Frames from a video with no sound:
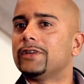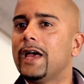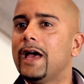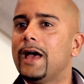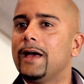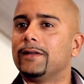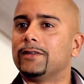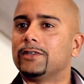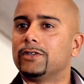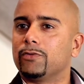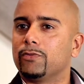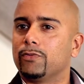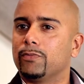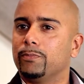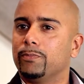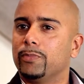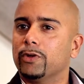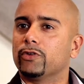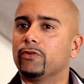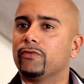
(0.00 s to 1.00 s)
to
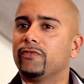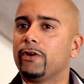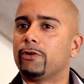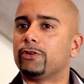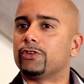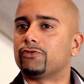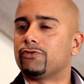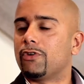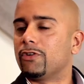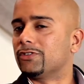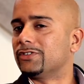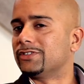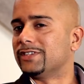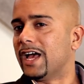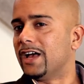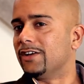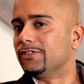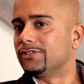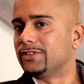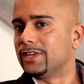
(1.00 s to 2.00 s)
build a very strong
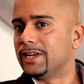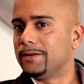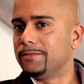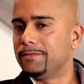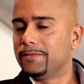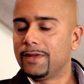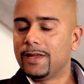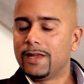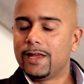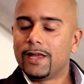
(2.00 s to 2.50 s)
sales team